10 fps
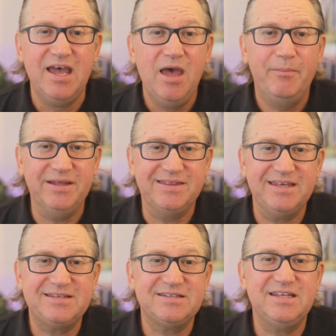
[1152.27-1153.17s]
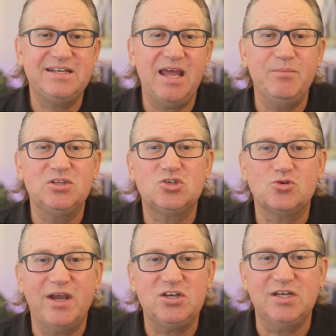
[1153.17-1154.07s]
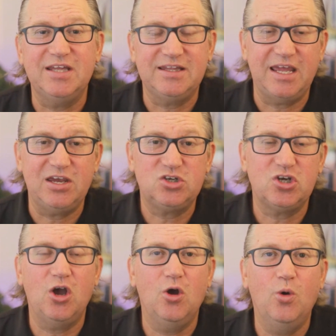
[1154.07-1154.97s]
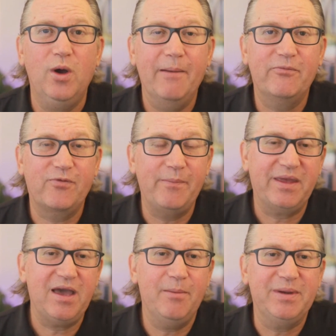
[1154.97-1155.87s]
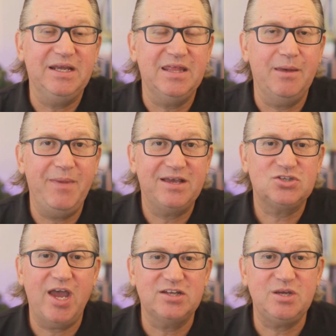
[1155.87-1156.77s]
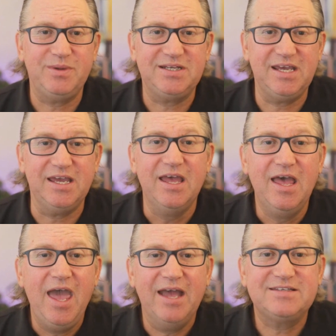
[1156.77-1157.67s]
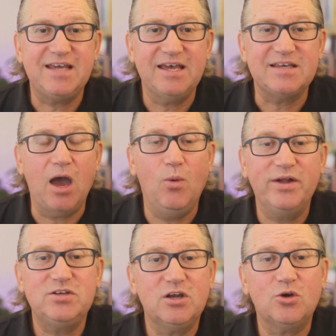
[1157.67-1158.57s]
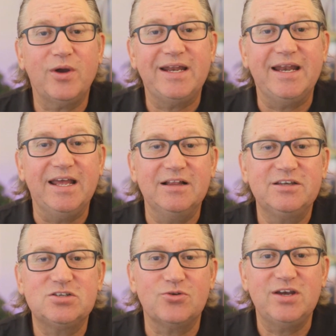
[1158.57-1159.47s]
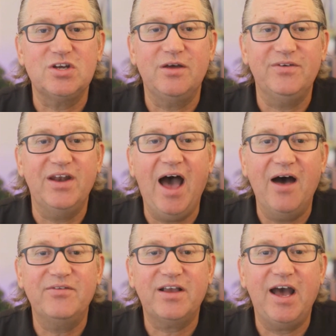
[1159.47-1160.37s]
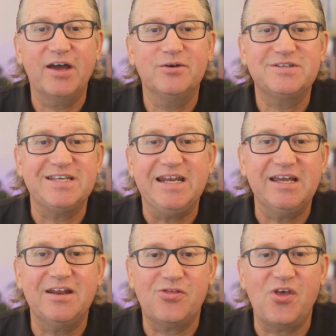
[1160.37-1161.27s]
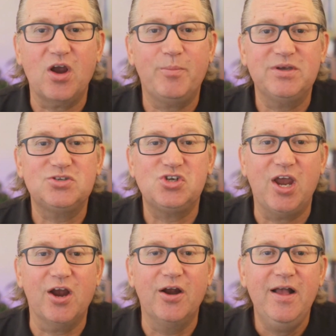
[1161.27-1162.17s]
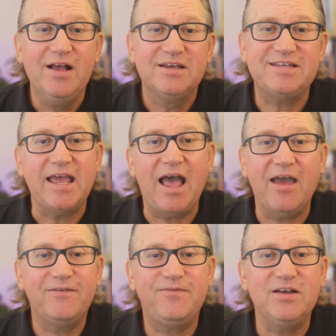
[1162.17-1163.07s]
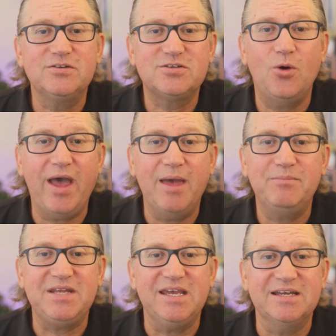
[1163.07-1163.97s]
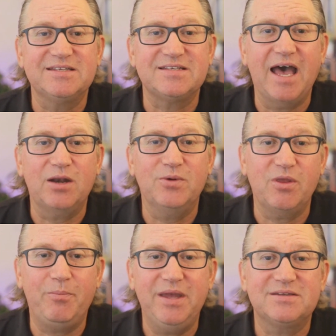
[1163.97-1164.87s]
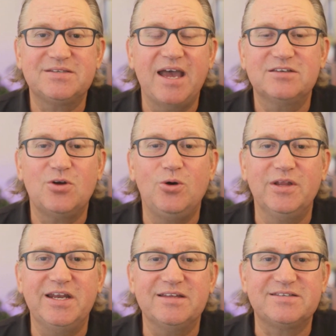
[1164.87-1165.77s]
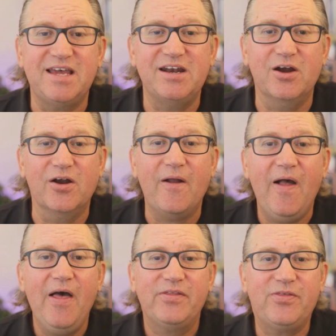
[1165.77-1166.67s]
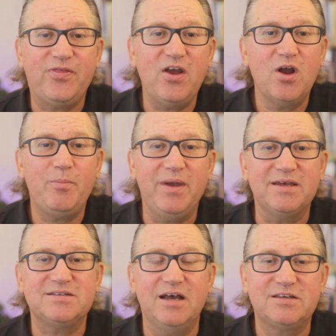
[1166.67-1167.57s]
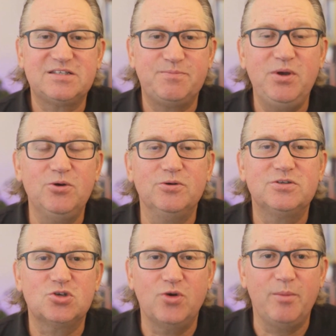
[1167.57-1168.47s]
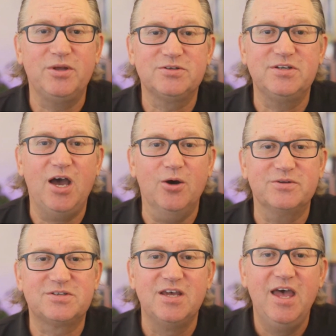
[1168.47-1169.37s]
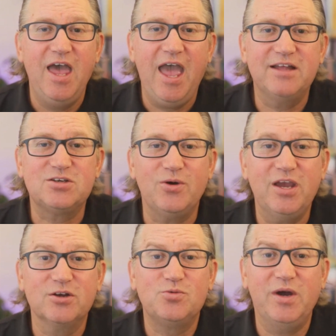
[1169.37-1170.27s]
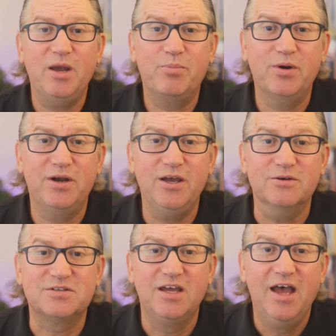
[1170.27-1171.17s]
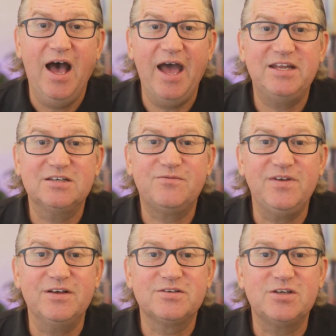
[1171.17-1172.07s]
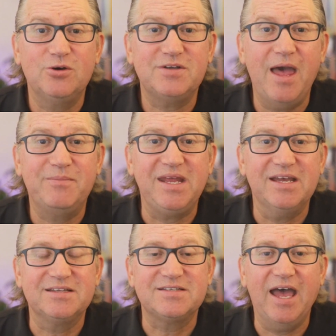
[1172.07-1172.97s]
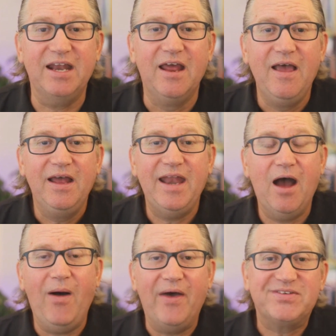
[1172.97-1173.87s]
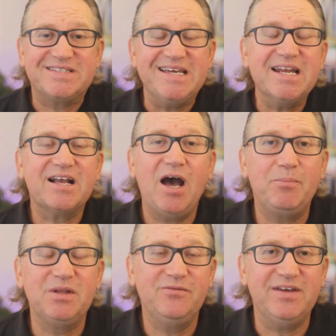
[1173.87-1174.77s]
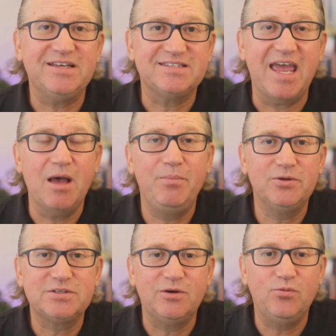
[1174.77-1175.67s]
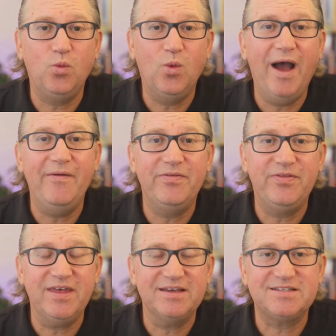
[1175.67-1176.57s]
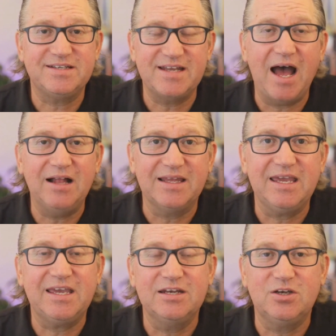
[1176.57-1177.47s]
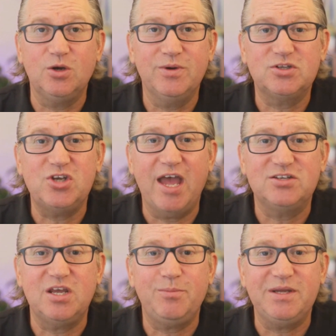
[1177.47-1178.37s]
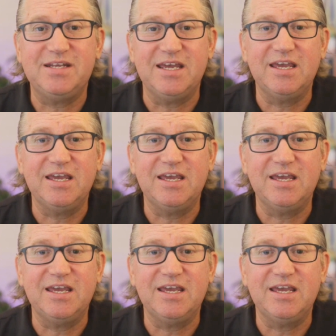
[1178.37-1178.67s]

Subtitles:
but this is the demonstration that they show from the company that makes ChatGPT. It says, I want you to create an illustration of an avocado sitting in a therapist chair saying, I feel so so empty inside with a pit-sized hole in its center, the therapist, a spoon, scribbles notes. And so here's what it produced. I just feel so empty inside. Now, I've seen a couple of examples of what this Dolly can do with ChatGPT,